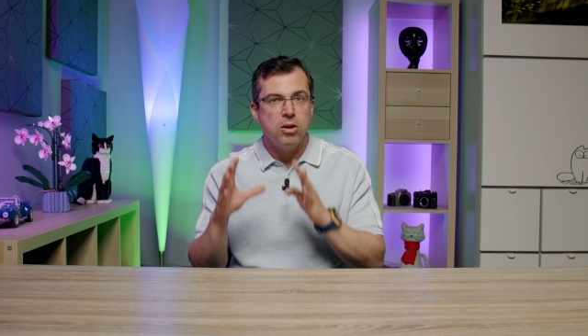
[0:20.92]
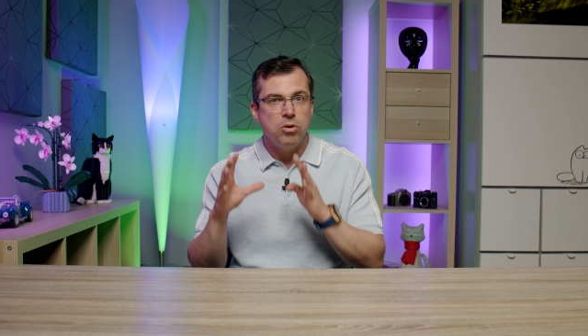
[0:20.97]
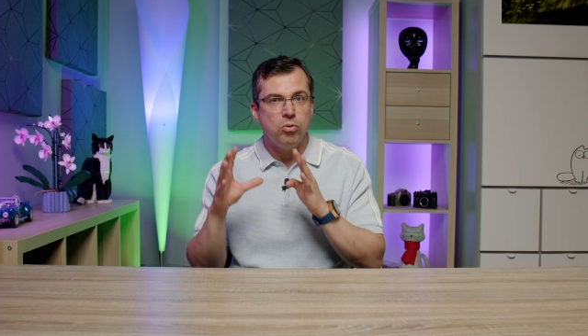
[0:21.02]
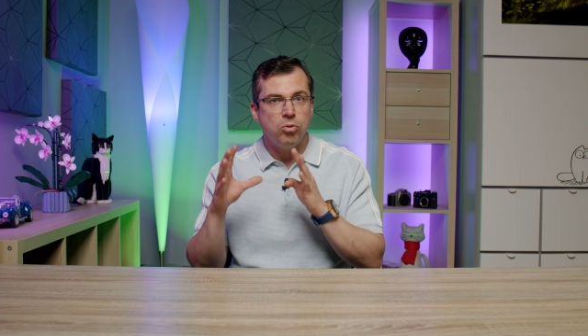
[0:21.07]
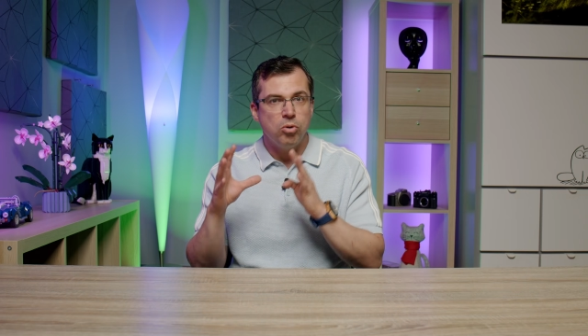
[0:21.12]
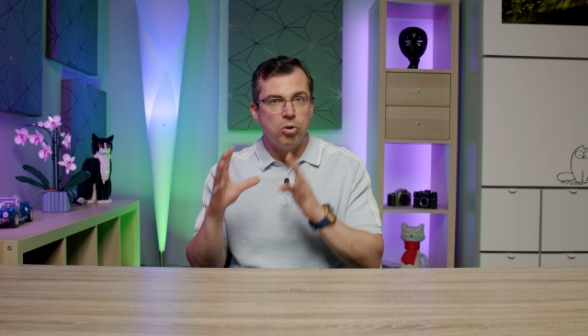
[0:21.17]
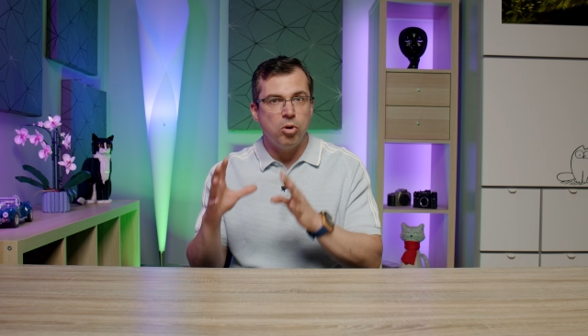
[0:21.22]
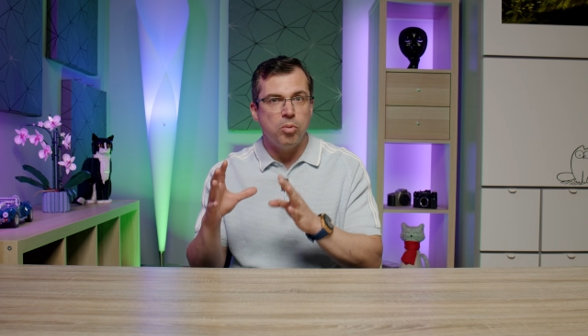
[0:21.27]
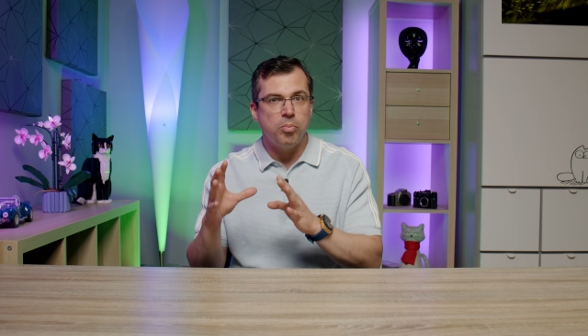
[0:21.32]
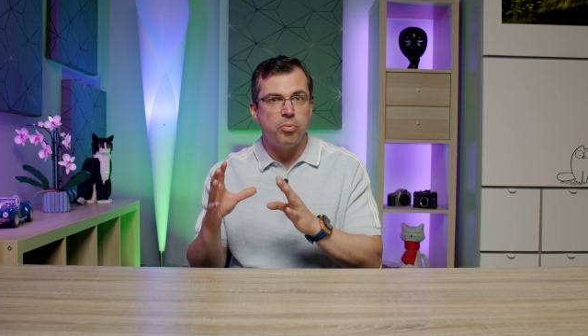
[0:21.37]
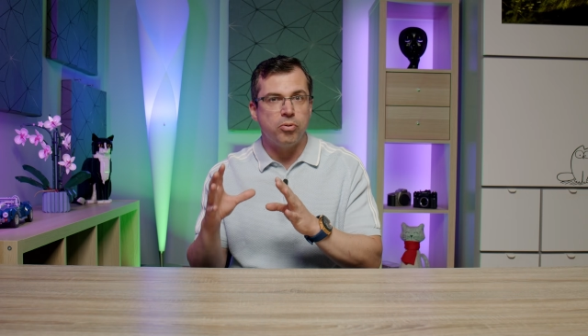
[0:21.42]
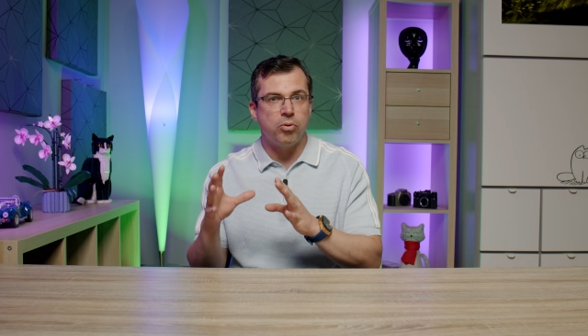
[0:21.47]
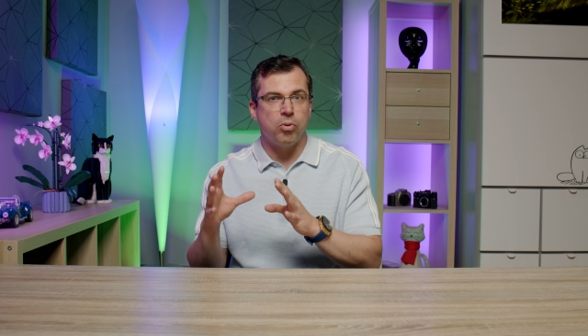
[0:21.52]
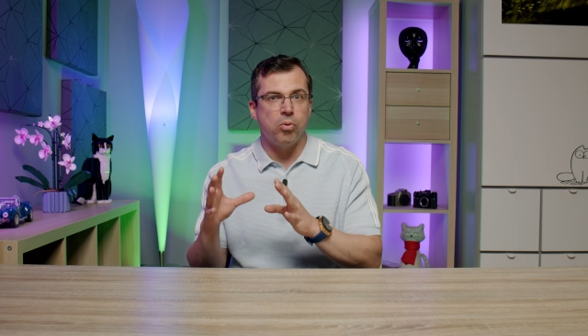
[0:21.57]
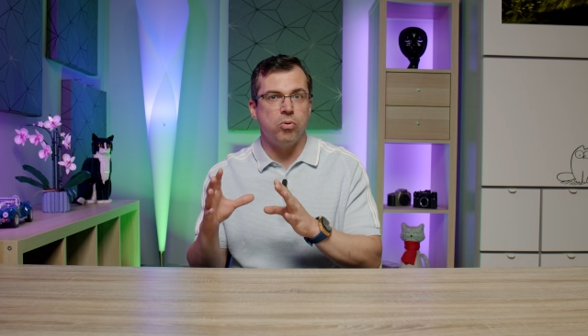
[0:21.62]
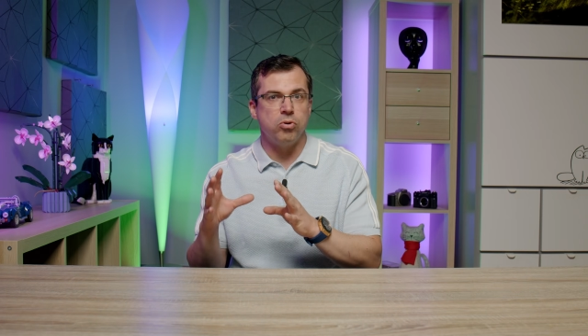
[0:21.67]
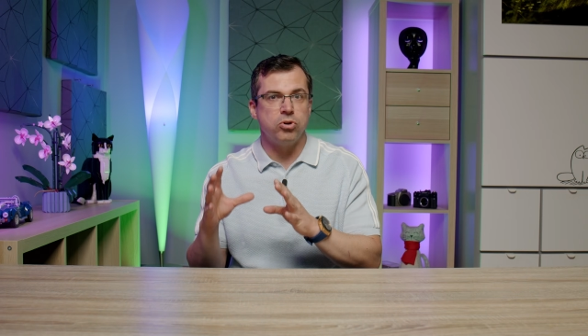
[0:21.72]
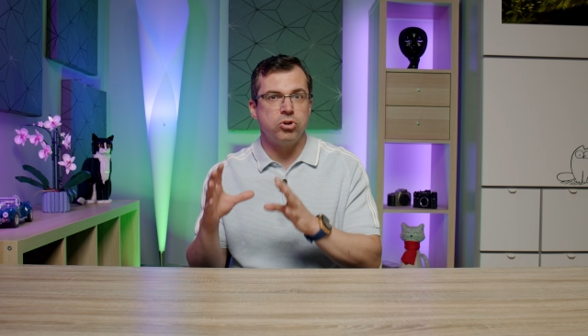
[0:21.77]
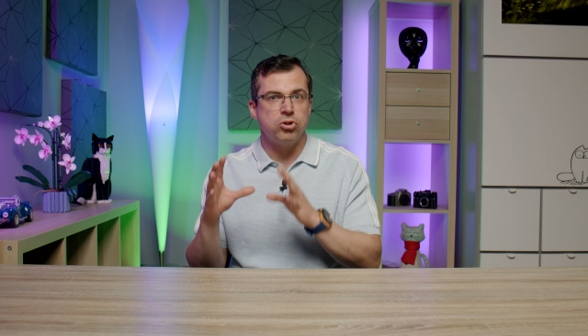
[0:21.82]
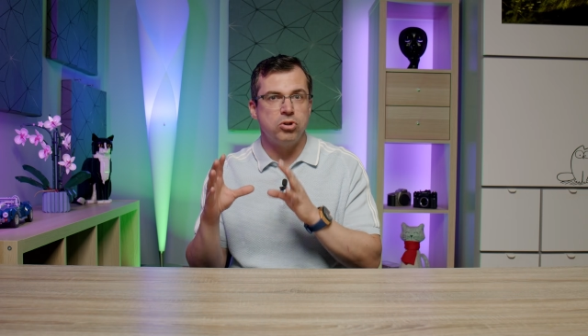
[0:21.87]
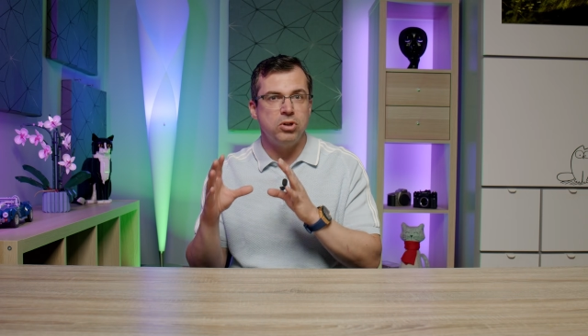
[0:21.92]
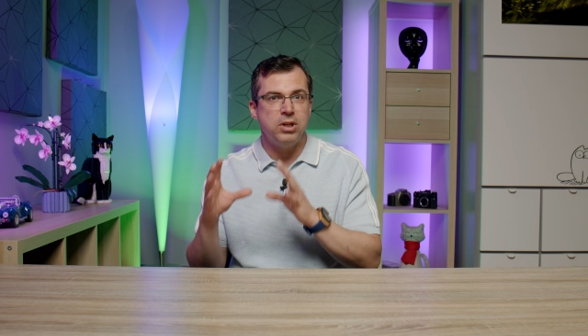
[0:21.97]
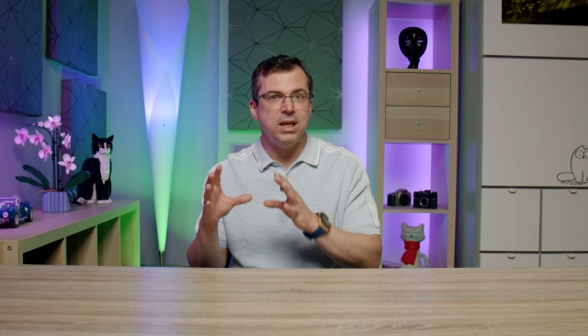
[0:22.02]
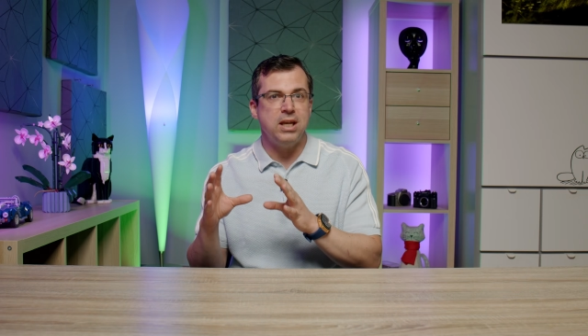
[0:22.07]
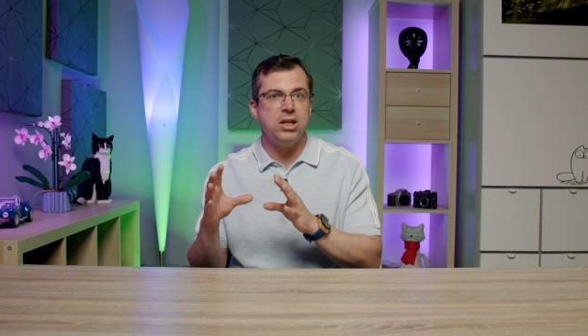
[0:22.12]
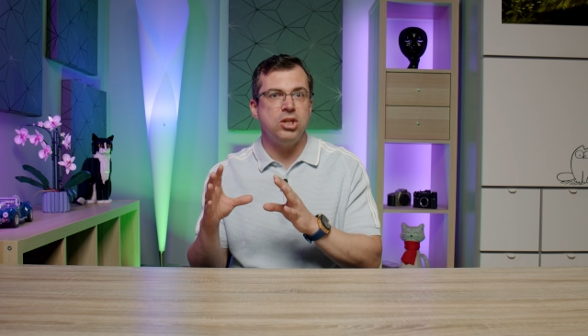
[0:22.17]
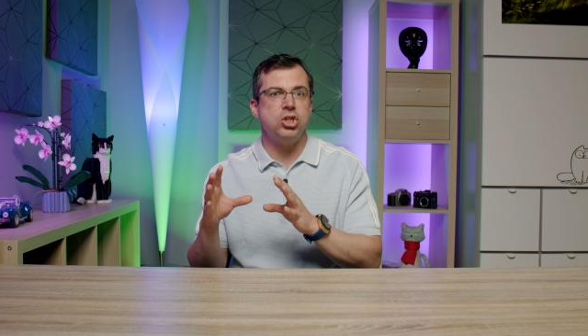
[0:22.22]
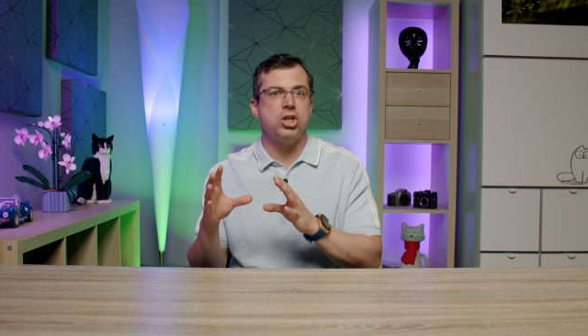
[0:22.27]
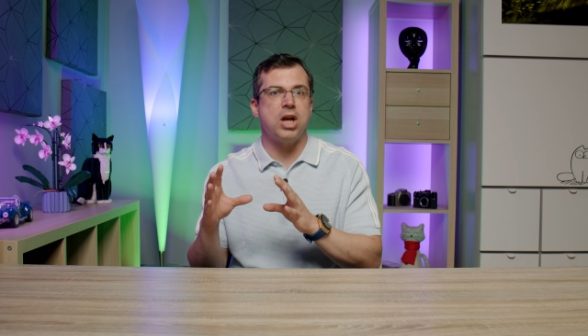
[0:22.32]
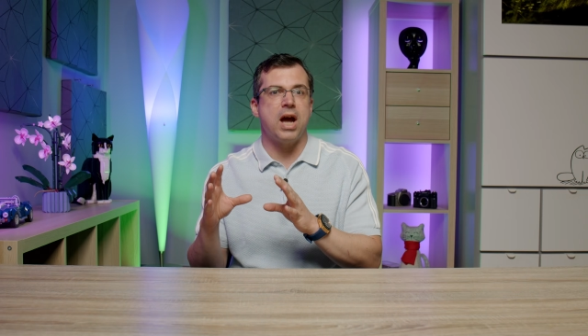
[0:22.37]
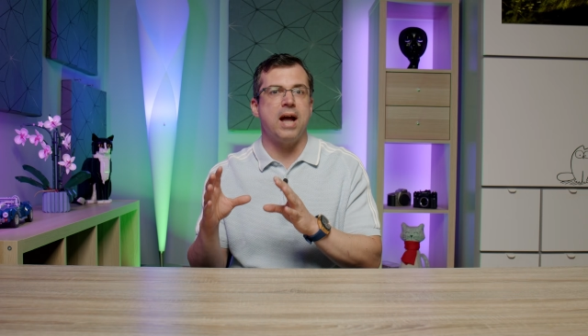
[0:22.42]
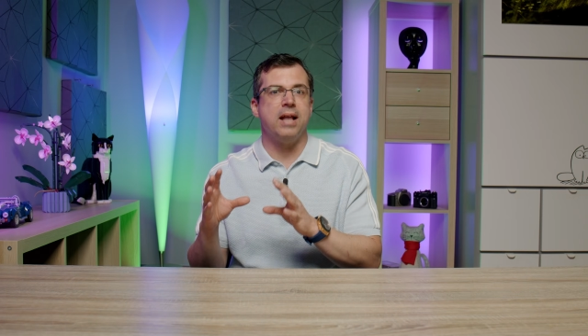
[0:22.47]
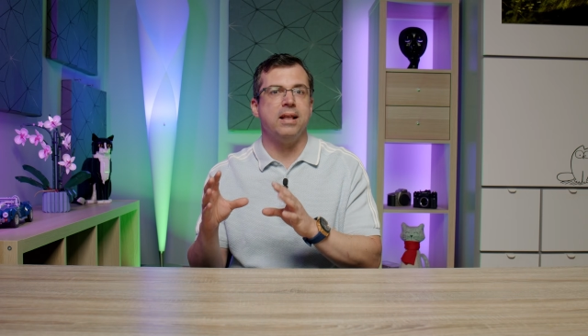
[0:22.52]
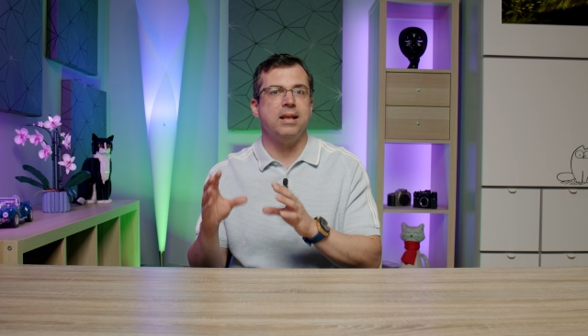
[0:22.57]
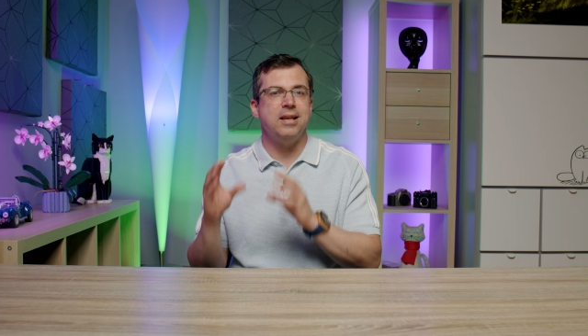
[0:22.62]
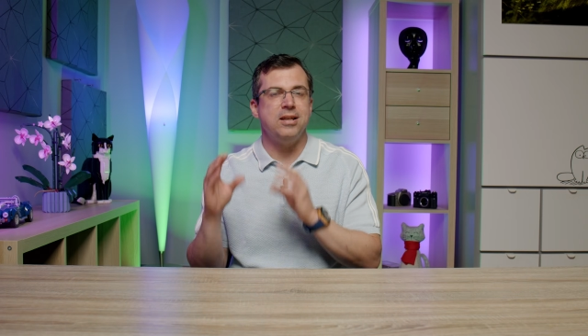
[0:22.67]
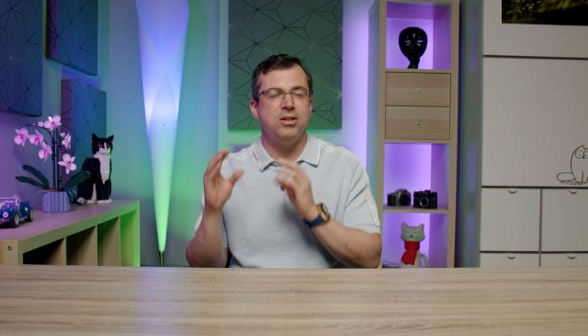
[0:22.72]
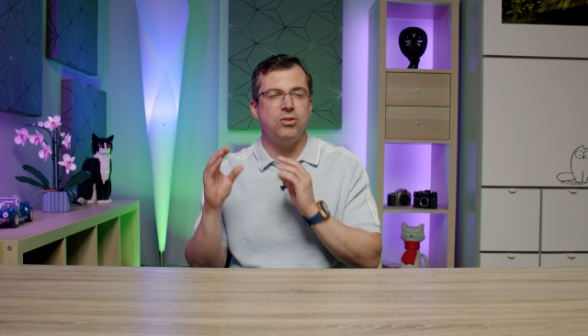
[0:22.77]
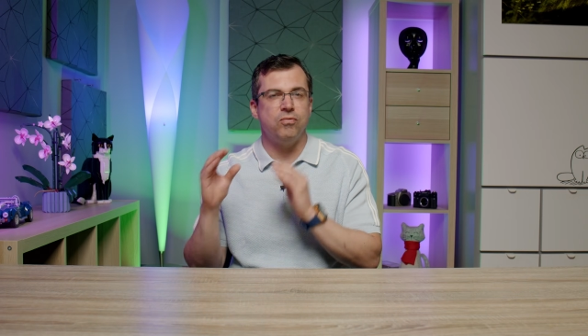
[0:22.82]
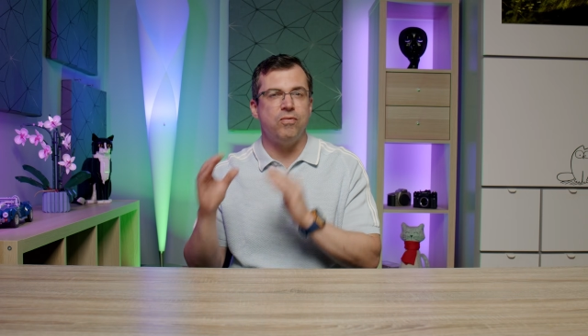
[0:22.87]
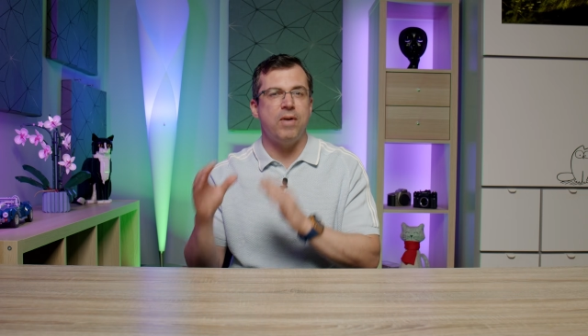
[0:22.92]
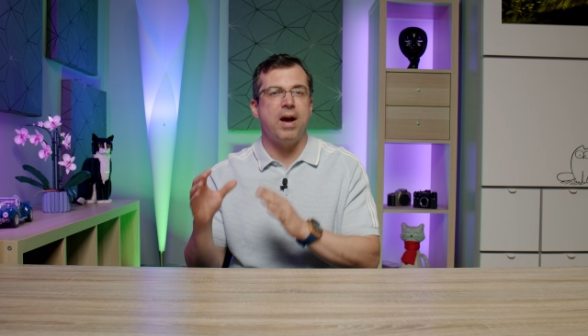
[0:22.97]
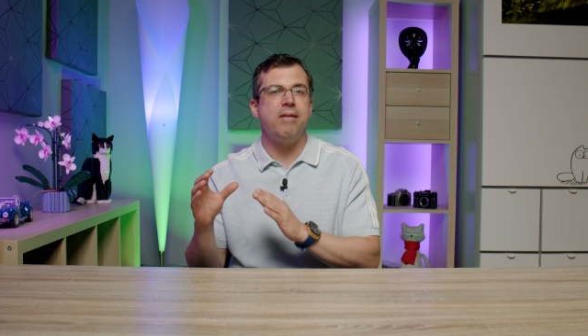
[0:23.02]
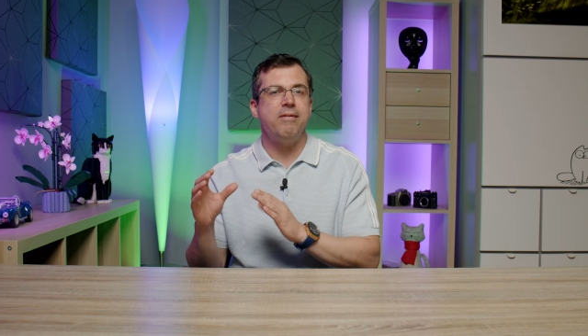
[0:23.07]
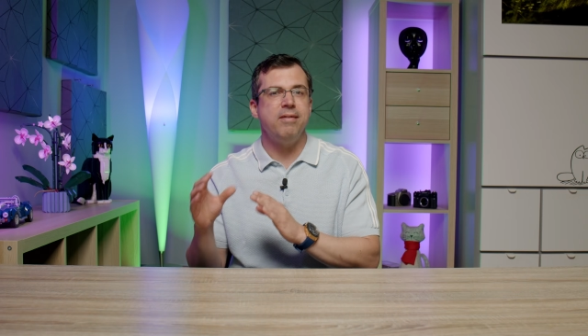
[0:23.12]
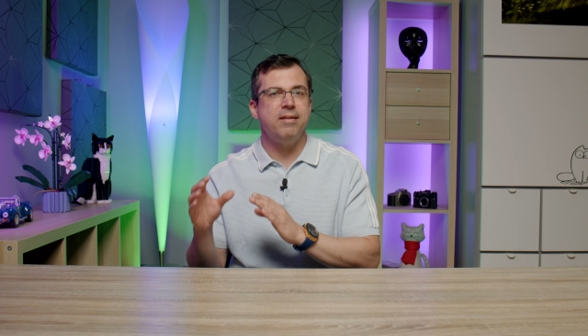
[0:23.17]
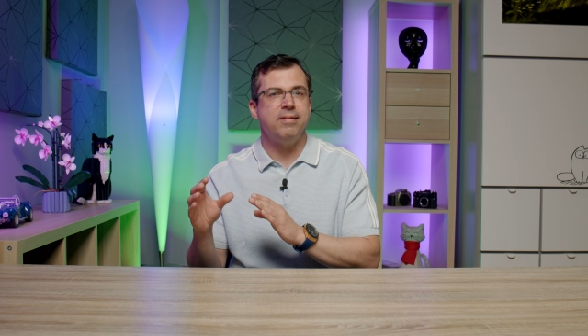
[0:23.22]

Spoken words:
you approach lead gen is very